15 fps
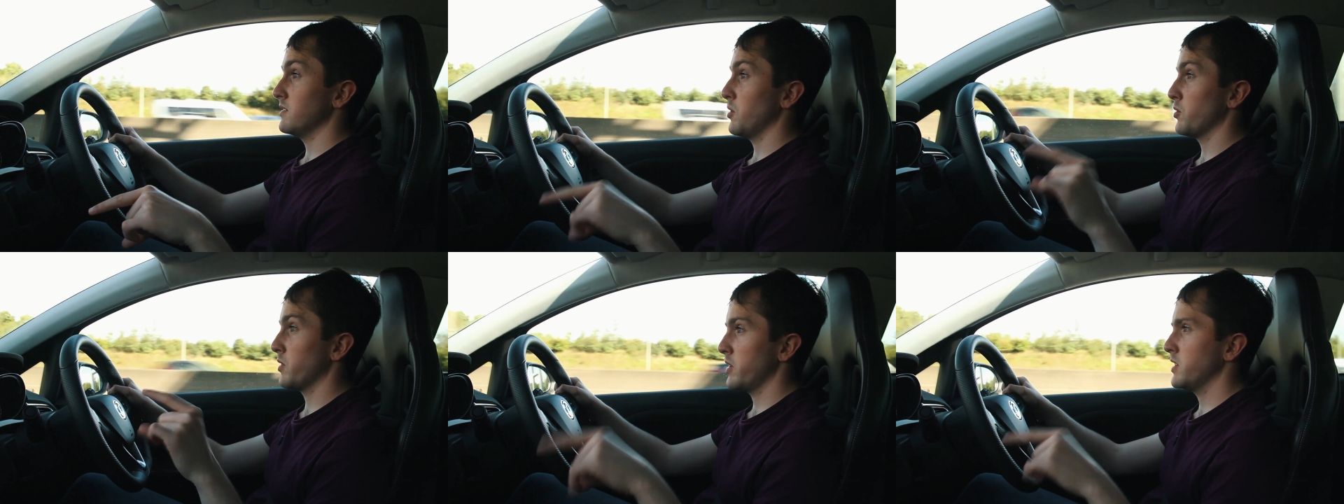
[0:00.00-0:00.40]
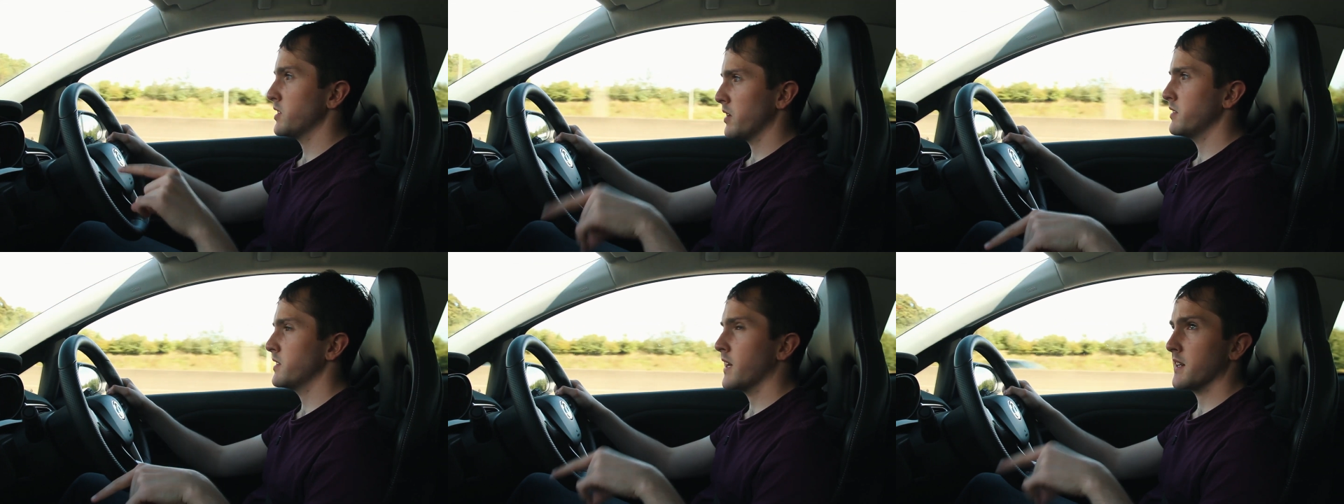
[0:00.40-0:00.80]
although you
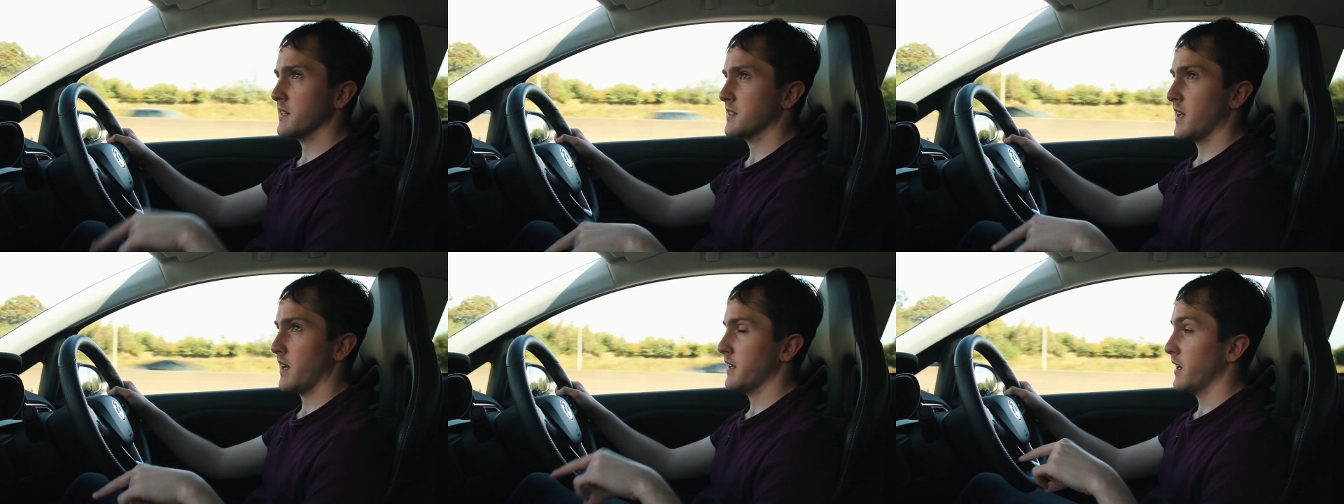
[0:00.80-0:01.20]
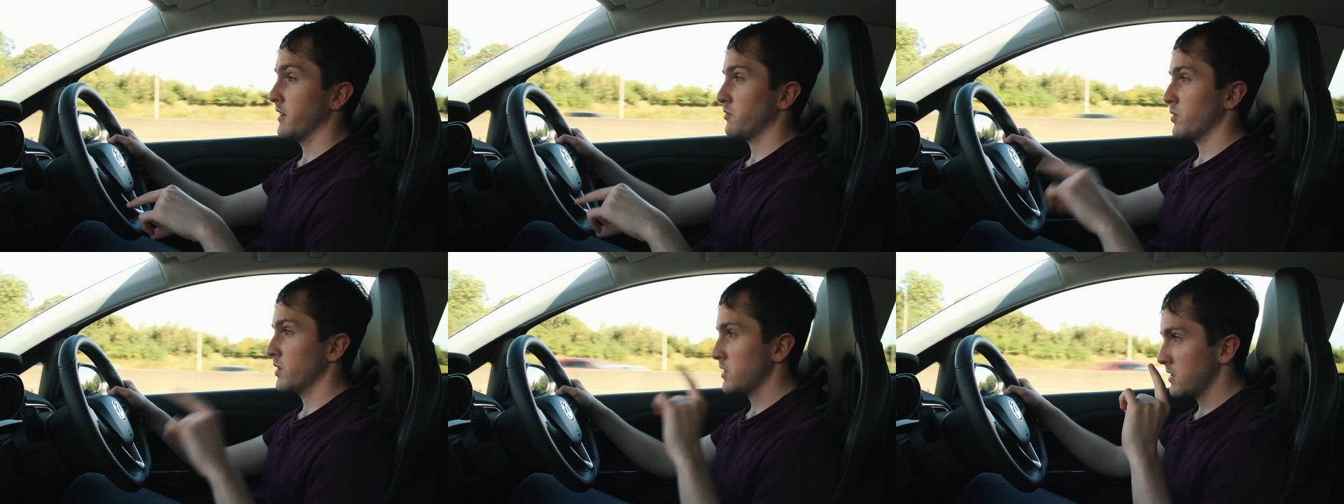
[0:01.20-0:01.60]
don't get sat-nav,
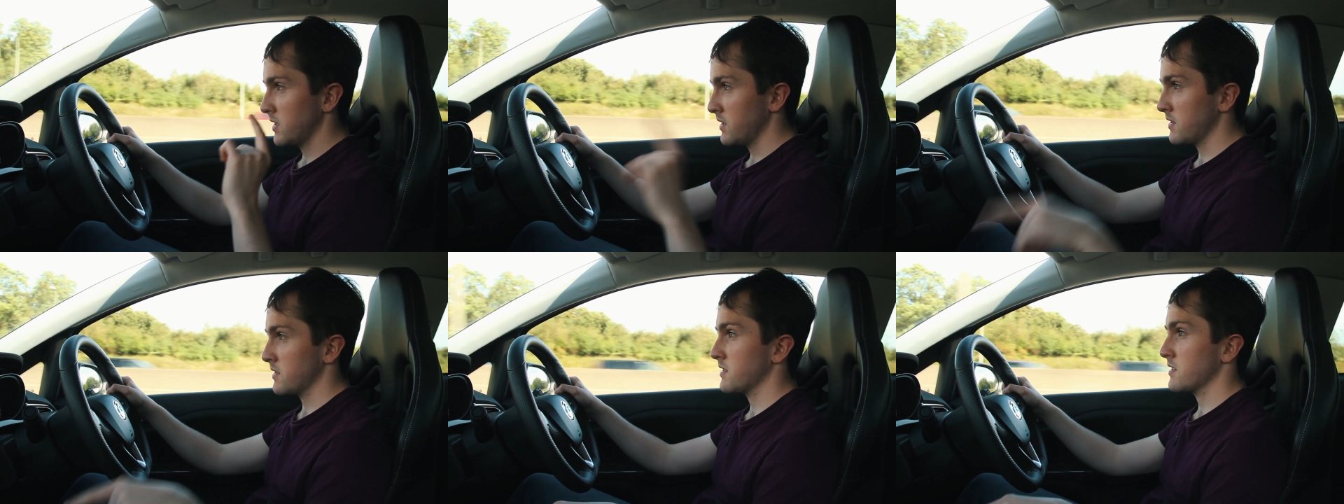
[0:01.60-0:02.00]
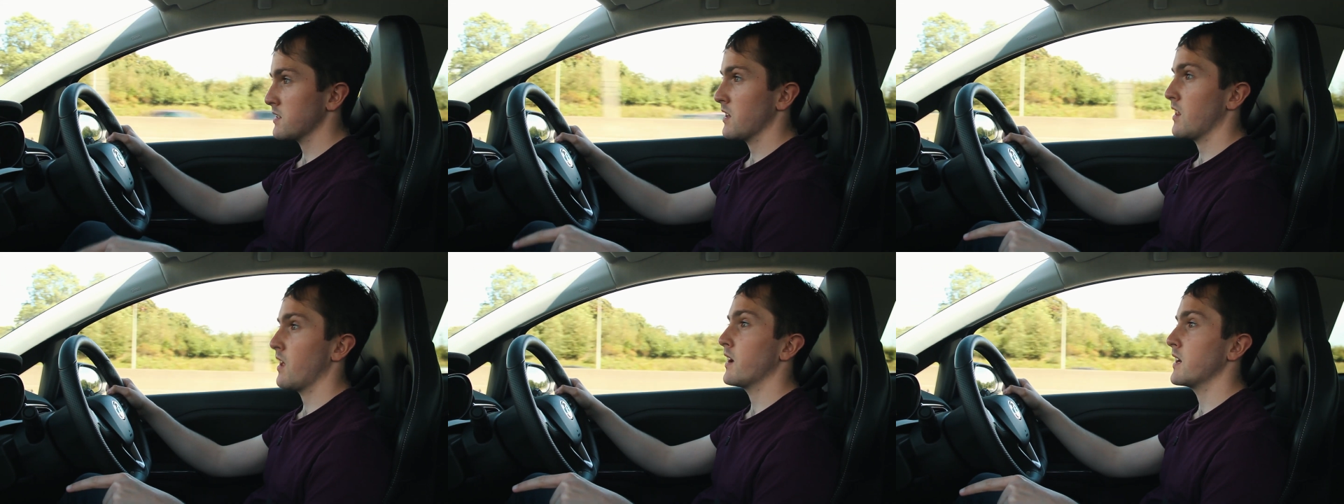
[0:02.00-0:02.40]
which is
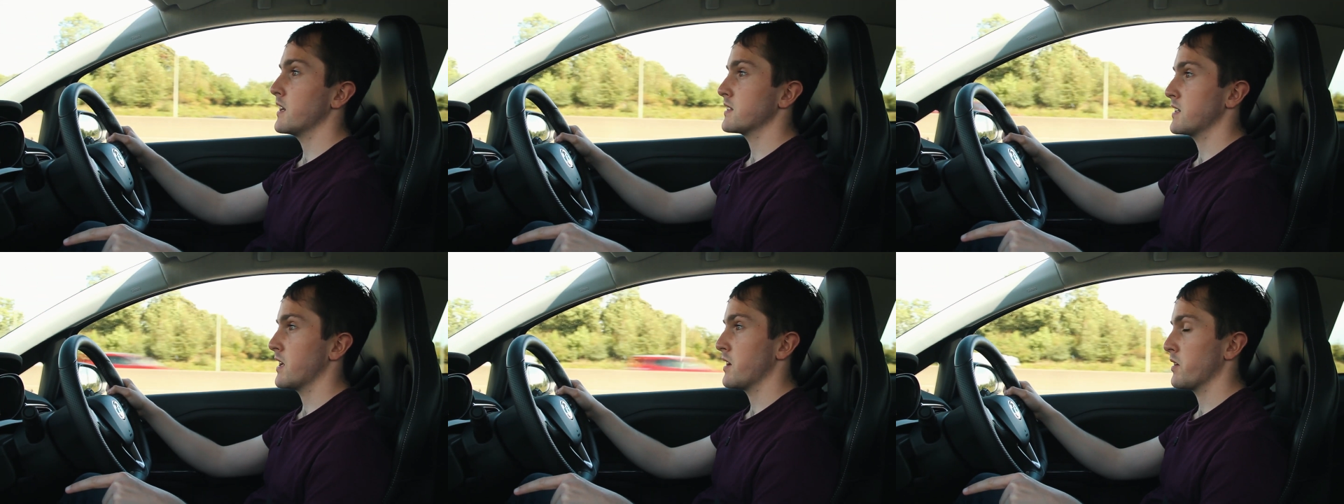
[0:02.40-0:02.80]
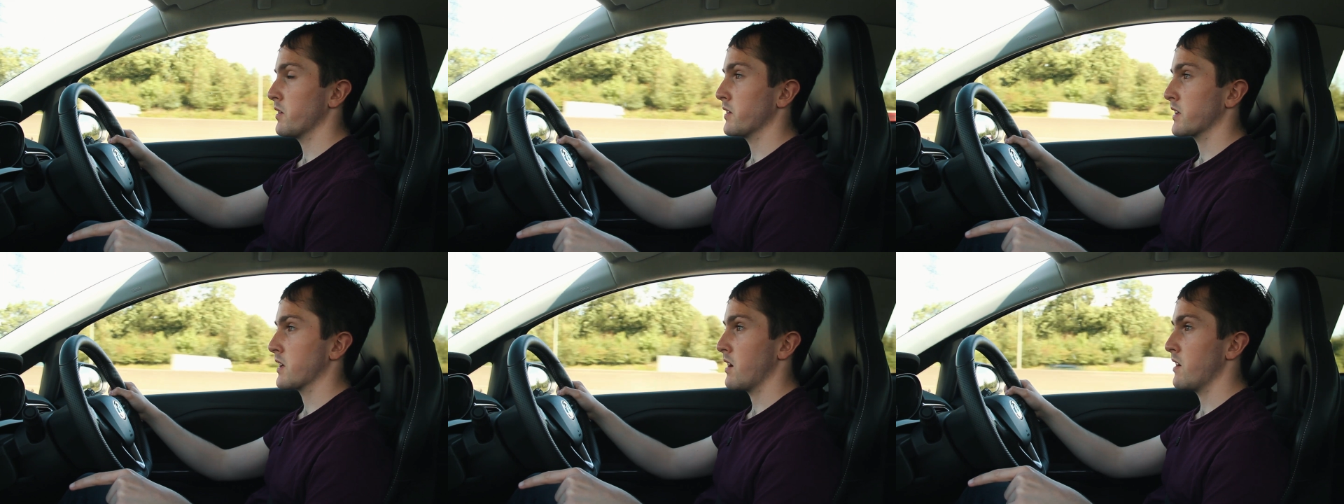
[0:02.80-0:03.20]
slightly silly on
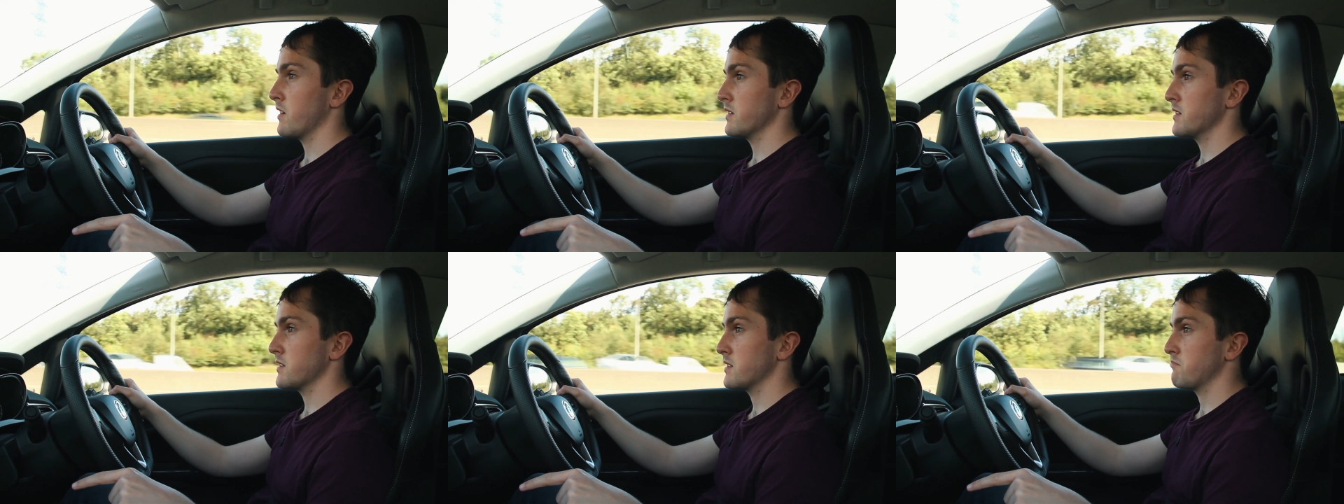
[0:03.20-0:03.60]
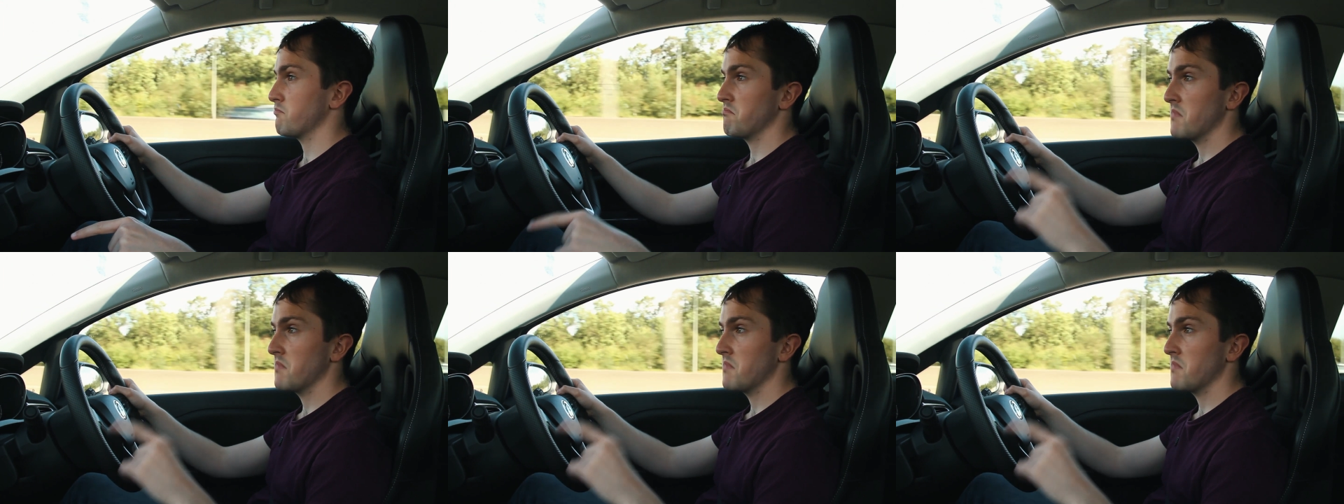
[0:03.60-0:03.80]
a car that's